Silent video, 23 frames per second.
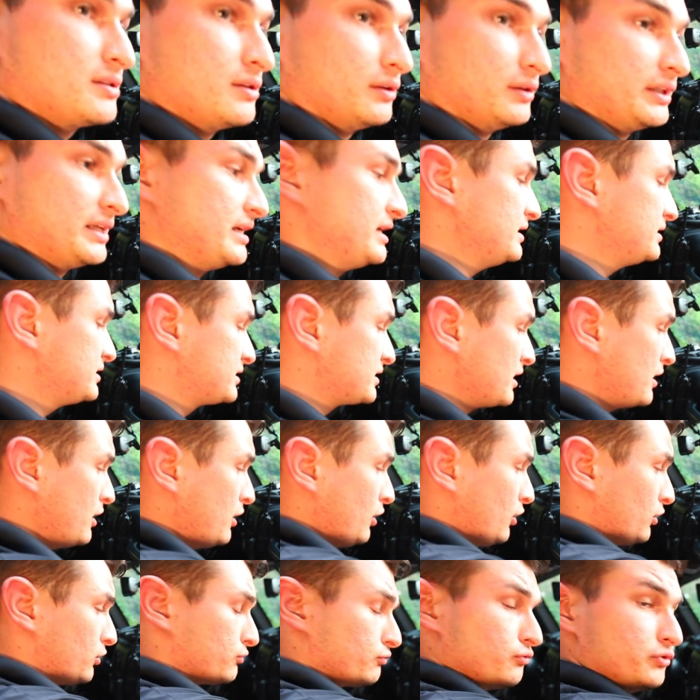the leads
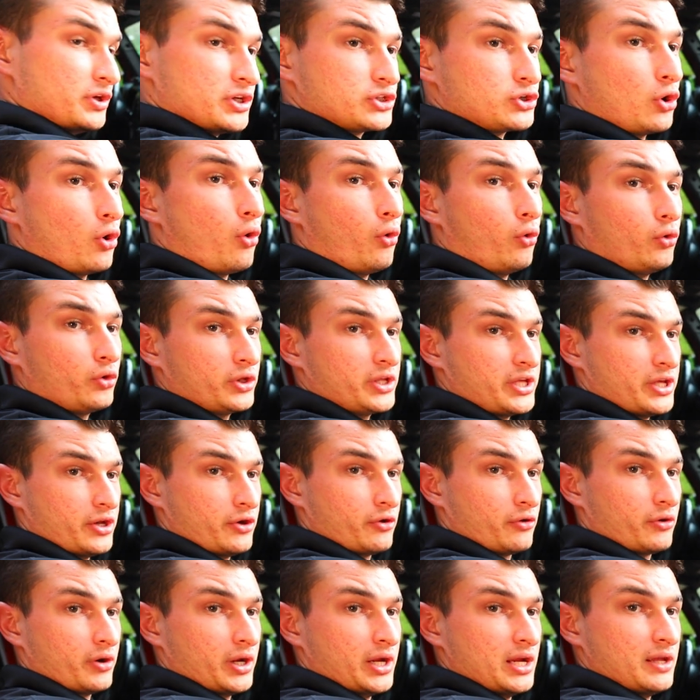through this hole
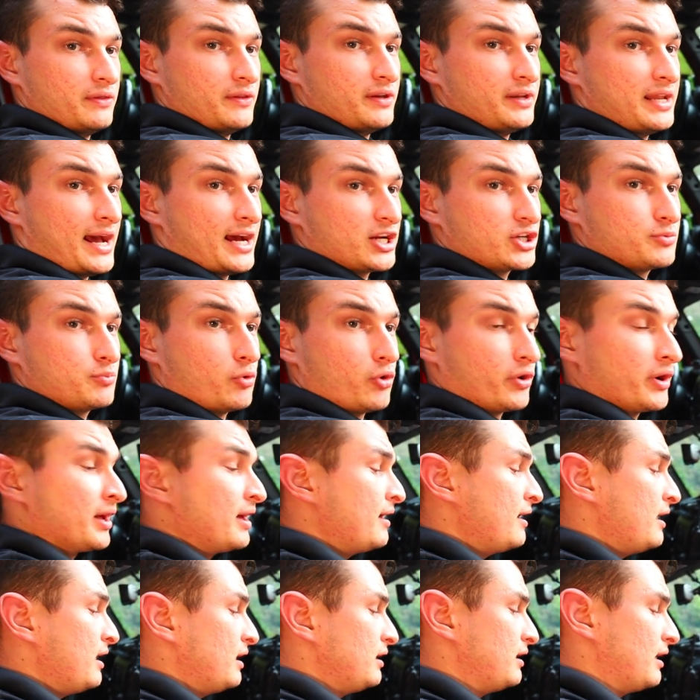here in the dashboard.
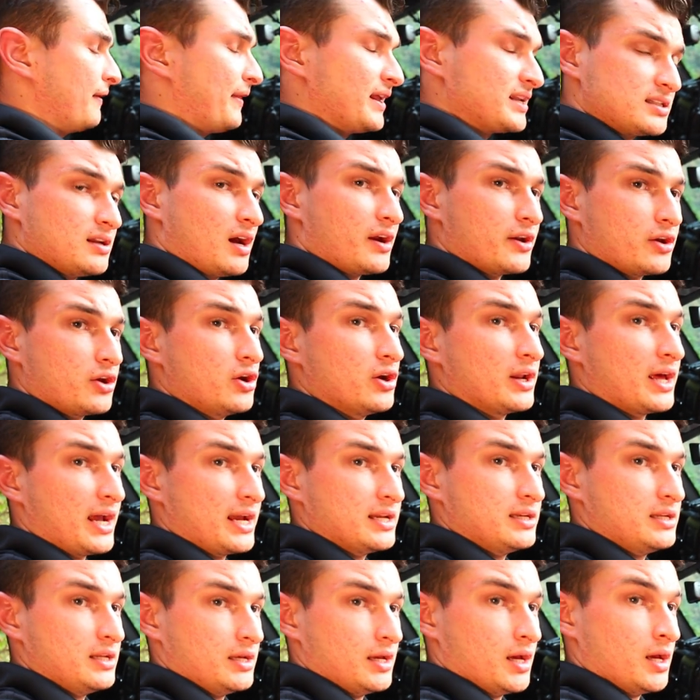Now that's not a good
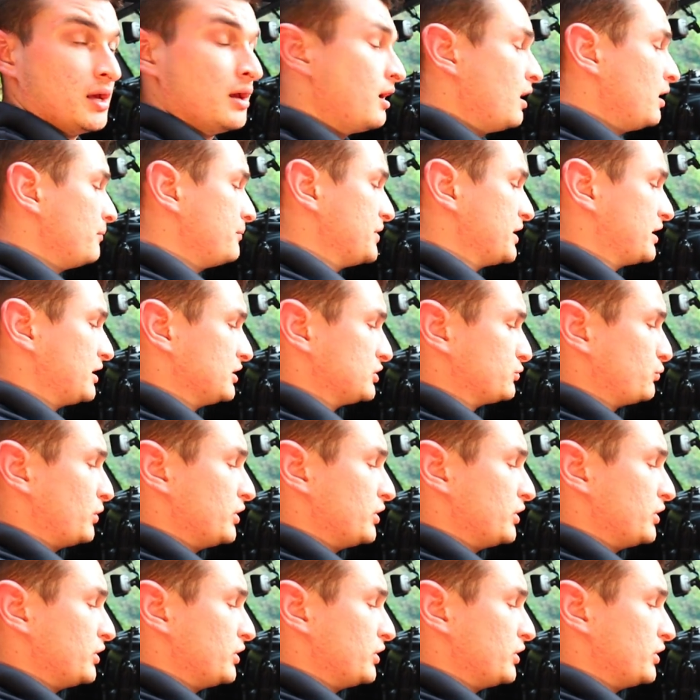idea because